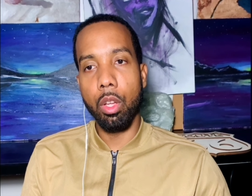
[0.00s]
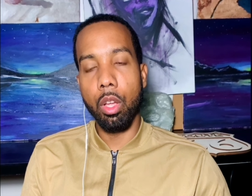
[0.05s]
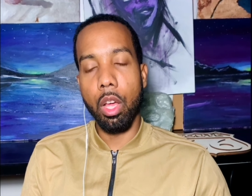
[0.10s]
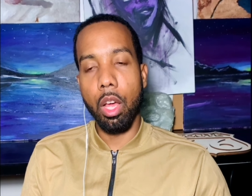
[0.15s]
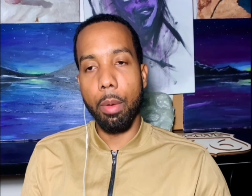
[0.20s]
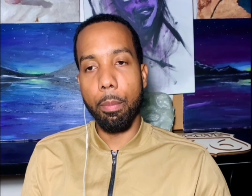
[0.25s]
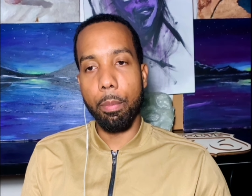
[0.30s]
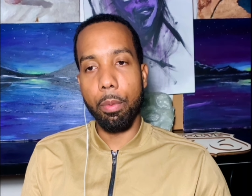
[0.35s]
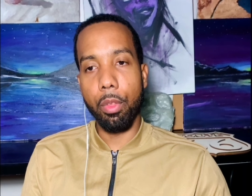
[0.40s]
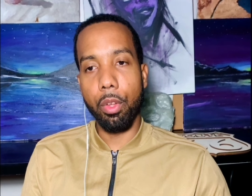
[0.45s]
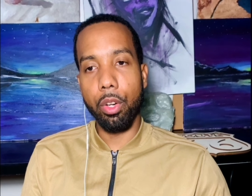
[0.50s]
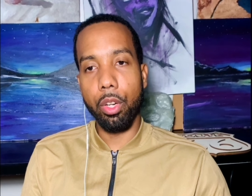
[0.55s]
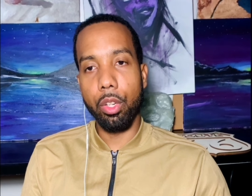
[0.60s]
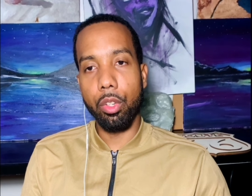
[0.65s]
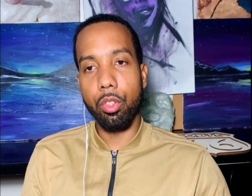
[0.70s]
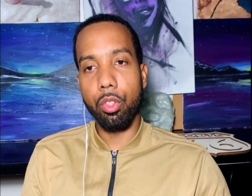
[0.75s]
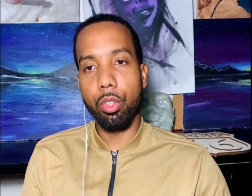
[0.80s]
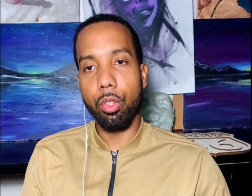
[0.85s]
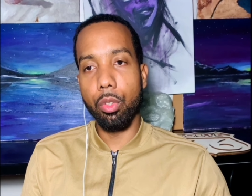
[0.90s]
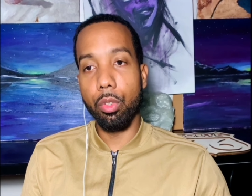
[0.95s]
I'm
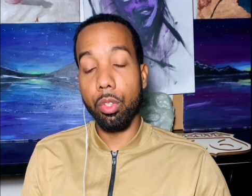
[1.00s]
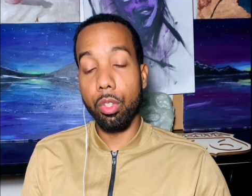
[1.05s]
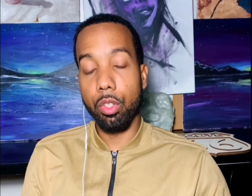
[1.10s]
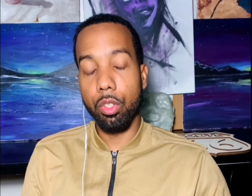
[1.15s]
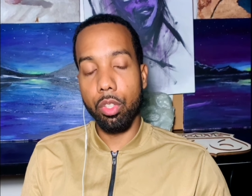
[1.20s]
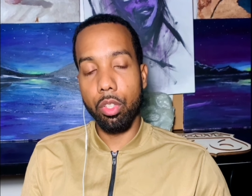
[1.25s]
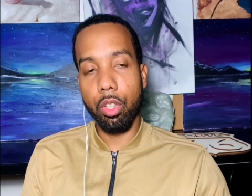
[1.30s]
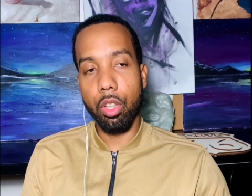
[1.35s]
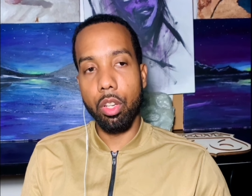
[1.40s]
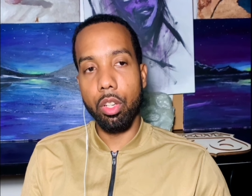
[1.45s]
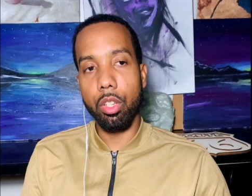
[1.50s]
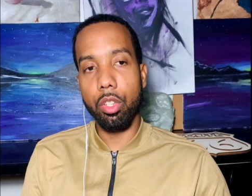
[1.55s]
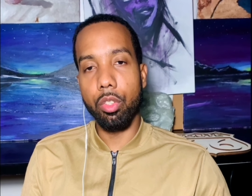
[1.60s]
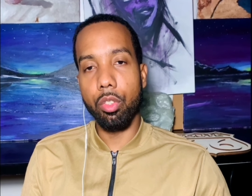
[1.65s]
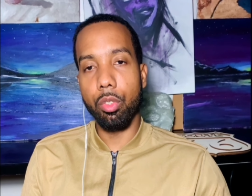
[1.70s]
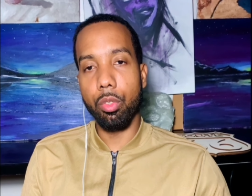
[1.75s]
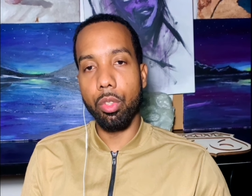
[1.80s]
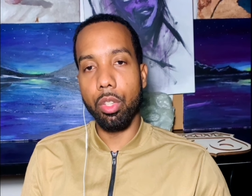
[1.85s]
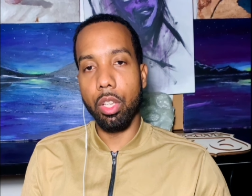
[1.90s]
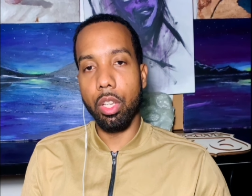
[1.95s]
32, it took
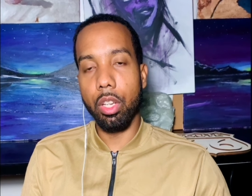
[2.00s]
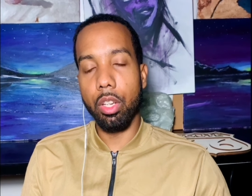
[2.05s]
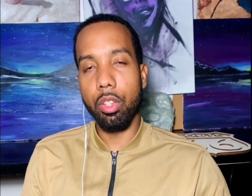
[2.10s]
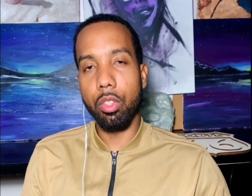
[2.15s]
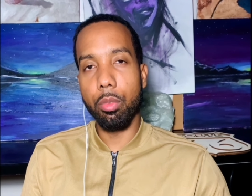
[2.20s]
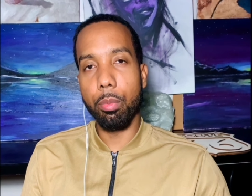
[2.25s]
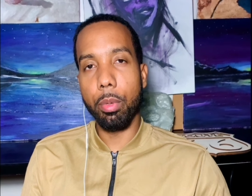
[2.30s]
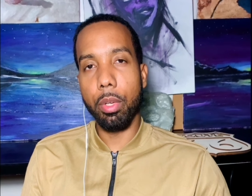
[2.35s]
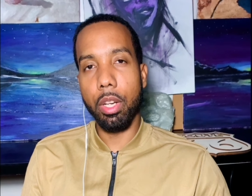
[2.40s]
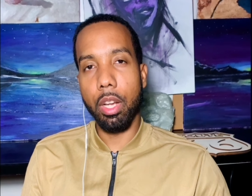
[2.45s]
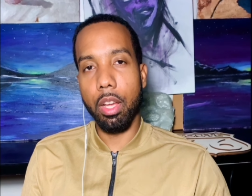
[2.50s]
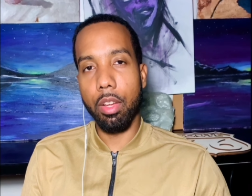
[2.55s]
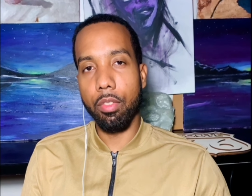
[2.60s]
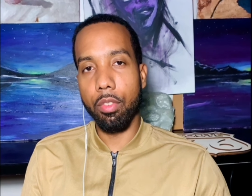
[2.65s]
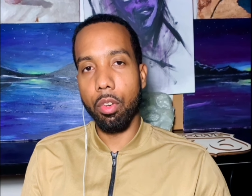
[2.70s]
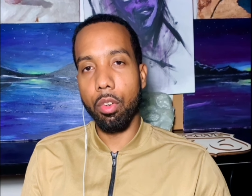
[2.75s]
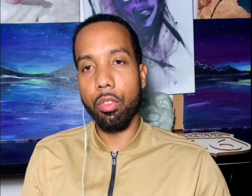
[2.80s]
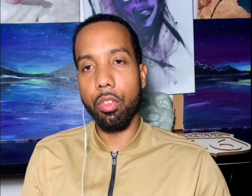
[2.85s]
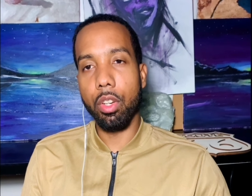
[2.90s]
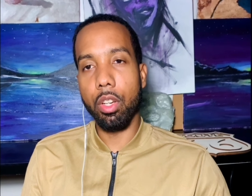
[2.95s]
32 years, but I've
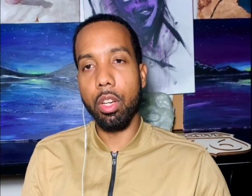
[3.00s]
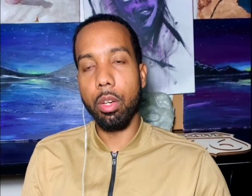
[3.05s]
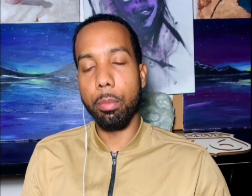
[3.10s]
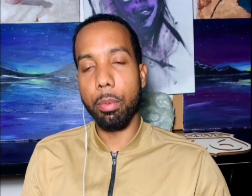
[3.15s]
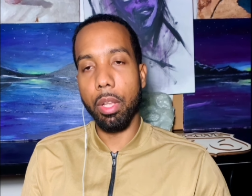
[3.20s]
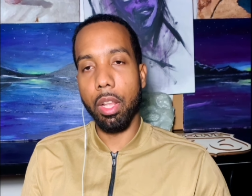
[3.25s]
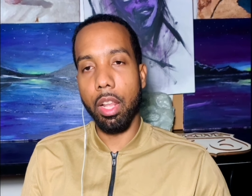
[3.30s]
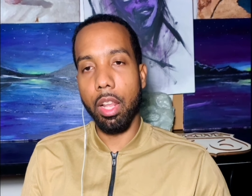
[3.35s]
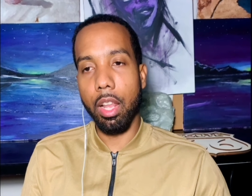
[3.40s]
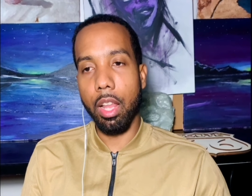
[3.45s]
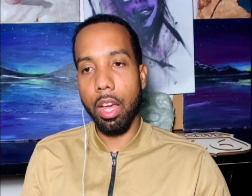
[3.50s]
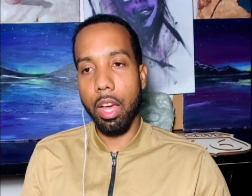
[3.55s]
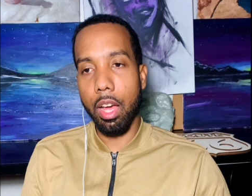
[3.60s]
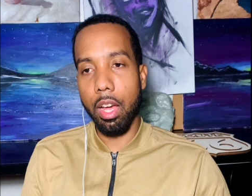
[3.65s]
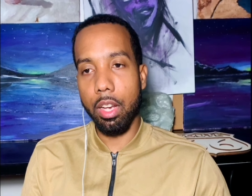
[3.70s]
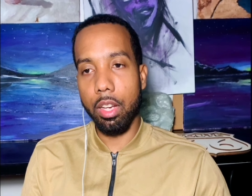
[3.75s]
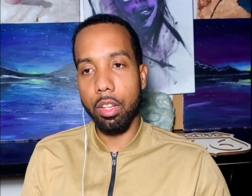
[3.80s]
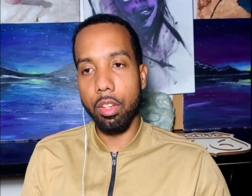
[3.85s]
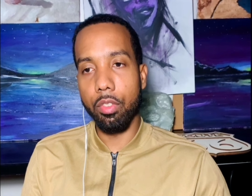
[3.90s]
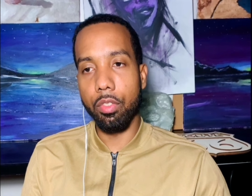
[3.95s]
overcome a
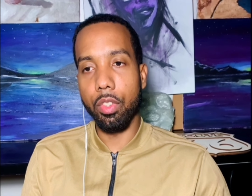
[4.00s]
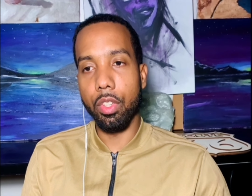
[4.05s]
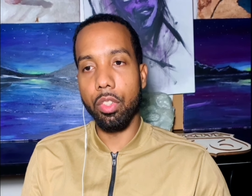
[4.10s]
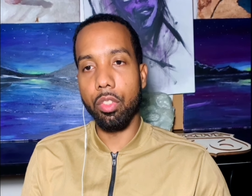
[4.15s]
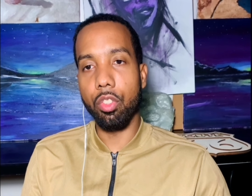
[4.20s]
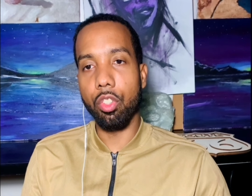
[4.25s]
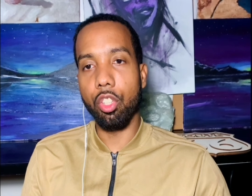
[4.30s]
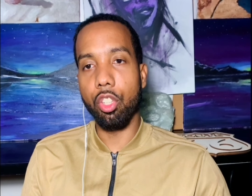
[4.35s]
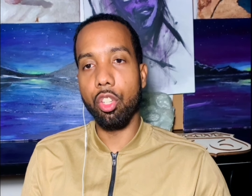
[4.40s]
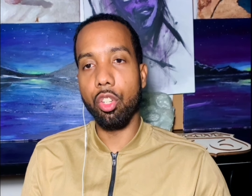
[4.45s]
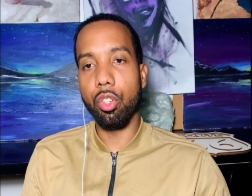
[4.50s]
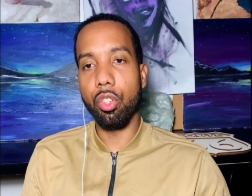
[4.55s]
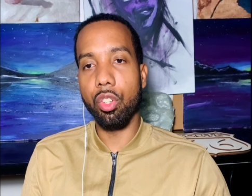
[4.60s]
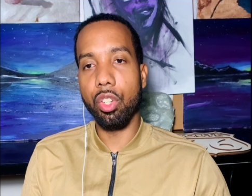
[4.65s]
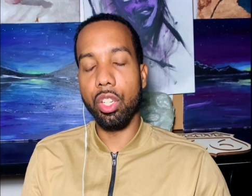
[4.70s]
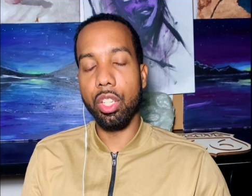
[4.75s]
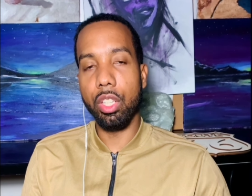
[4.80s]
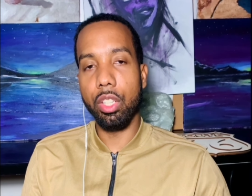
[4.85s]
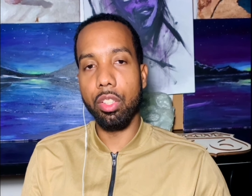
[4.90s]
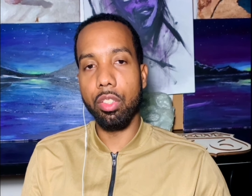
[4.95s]
lot of
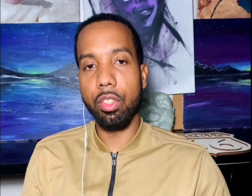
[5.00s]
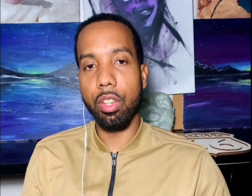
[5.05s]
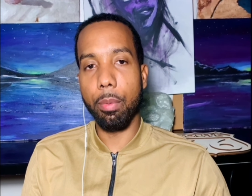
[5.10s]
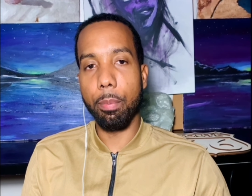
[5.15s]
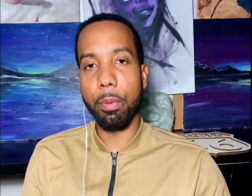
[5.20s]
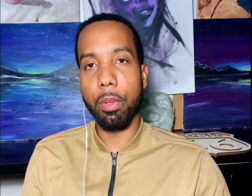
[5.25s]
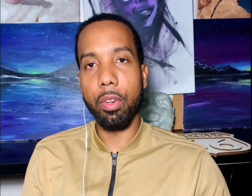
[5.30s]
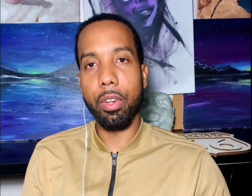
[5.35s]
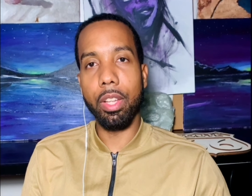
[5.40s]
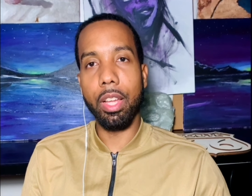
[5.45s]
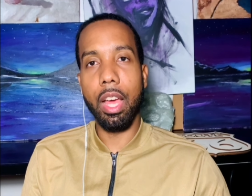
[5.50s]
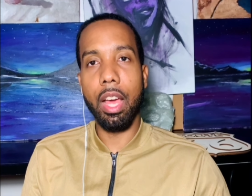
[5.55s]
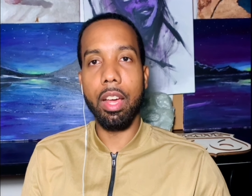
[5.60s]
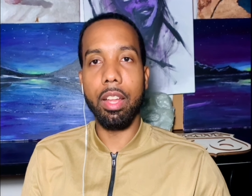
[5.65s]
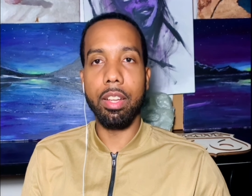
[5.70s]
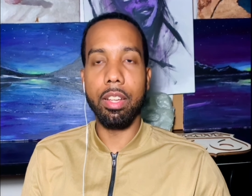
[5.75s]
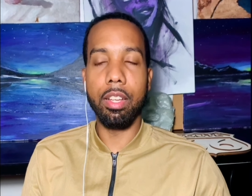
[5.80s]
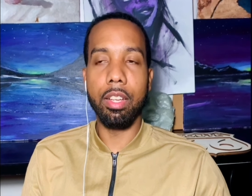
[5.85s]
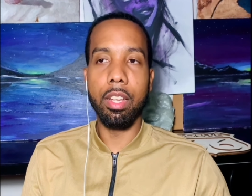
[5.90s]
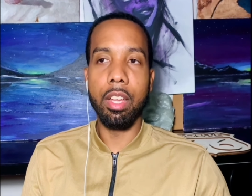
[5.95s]
insecurities. I'm learning how to